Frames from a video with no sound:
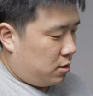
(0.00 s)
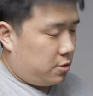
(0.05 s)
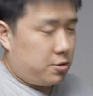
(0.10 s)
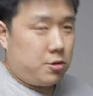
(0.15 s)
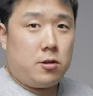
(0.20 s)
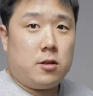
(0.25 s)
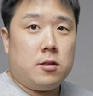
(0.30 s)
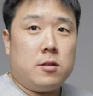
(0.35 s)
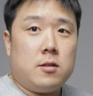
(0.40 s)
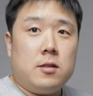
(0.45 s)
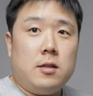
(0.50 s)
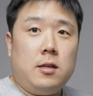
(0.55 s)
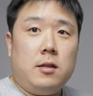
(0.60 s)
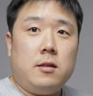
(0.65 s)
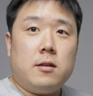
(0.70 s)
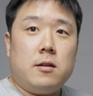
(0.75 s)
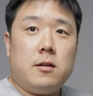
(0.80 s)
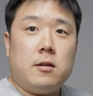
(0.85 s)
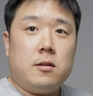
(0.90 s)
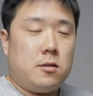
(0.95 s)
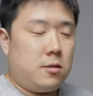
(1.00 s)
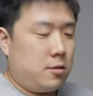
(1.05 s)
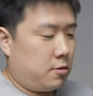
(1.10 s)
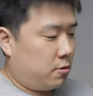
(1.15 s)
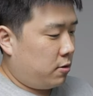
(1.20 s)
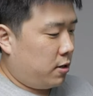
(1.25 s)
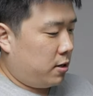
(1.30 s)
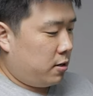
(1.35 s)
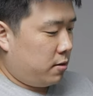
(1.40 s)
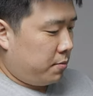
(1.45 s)
As you can see, there's
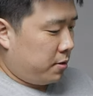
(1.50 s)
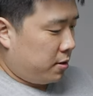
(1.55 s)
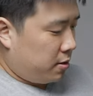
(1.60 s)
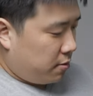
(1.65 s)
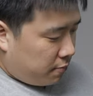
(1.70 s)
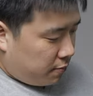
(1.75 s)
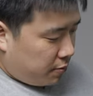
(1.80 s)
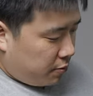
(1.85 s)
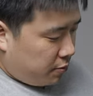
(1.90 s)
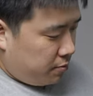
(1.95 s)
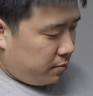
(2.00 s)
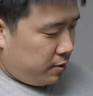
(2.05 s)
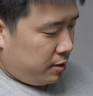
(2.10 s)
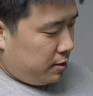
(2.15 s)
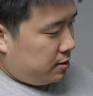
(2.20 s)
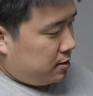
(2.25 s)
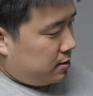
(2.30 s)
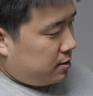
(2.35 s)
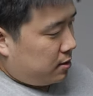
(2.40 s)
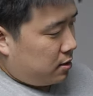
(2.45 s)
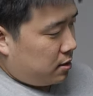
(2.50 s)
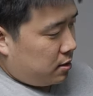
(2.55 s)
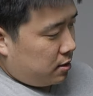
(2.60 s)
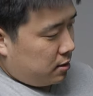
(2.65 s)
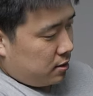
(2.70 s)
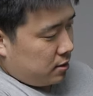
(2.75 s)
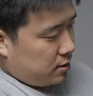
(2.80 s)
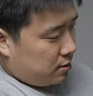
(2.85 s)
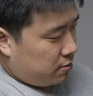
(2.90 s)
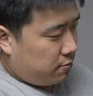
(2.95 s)
quite a bit of room
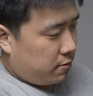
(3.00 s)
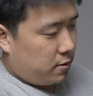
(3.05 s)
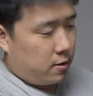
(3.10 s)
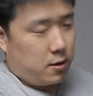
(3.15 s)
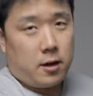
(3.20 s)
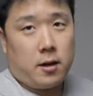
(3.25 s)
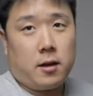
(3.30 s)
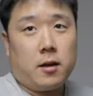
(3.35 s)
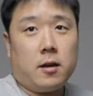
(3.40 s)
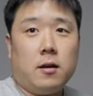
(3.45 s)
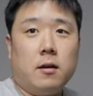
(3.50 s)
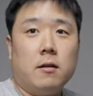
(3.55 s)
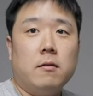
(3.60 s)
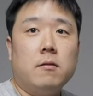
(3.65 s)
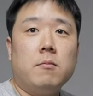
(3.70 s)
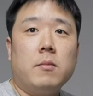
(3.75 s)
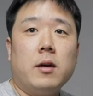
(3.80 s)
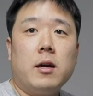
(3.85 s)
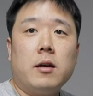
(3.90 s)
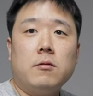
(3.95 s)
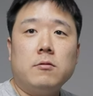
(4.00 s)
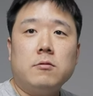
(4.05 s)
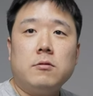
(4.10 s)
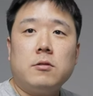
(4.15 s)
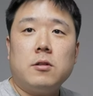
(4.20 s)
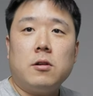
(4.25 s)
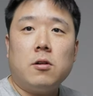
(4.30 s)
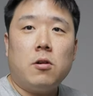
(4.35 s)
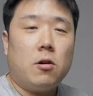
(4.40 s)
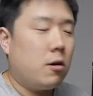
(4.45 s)
inside where I can mount
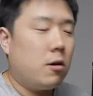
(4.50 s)
the